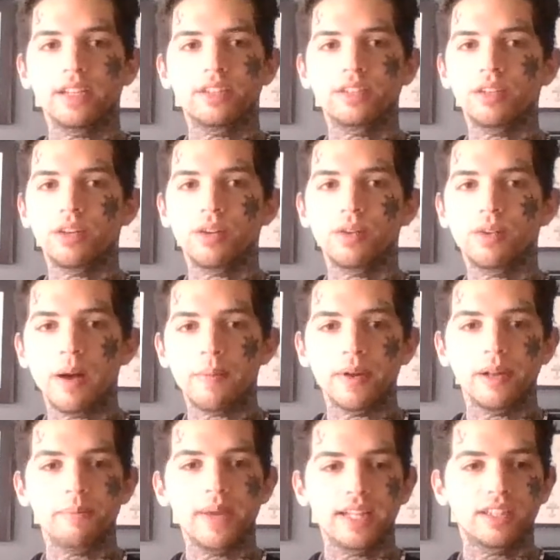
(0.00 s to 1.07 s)
so I'm going
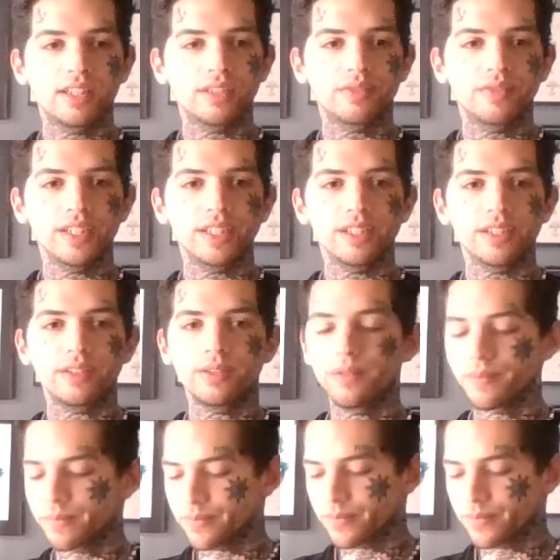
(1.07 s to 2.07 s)
to make this video,